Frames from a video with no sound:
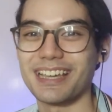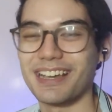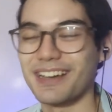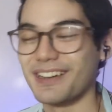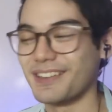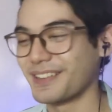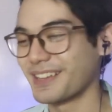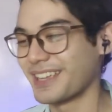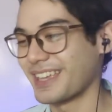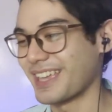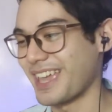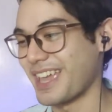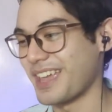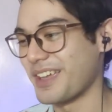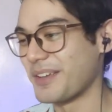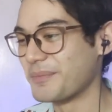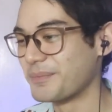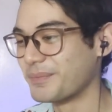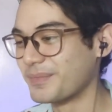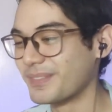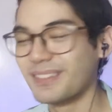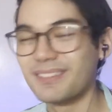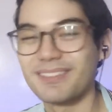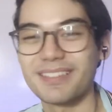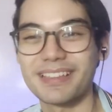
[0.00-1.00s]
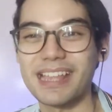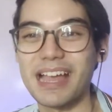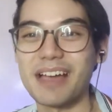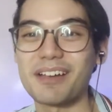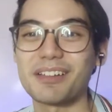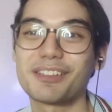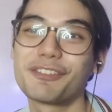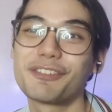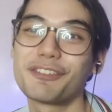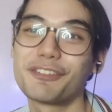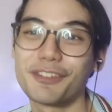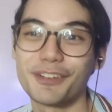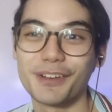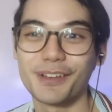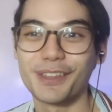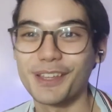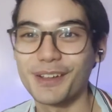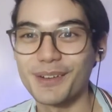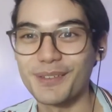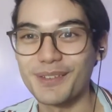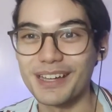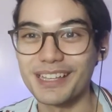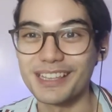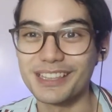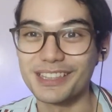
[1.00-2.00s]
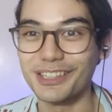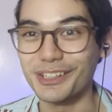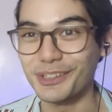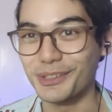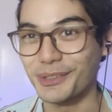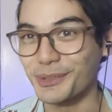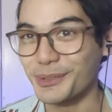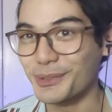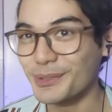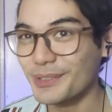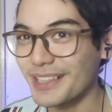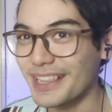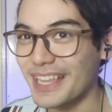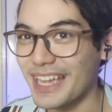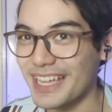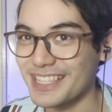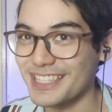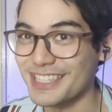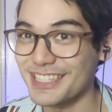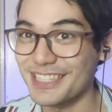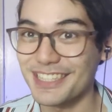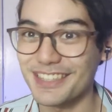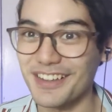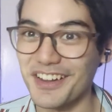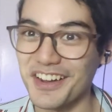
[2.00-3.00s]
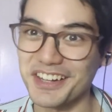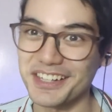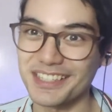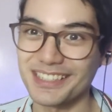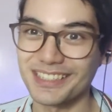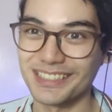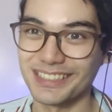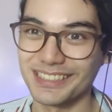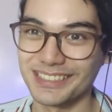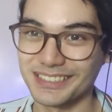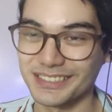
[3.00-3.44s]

Okay. Without further ado, let's start.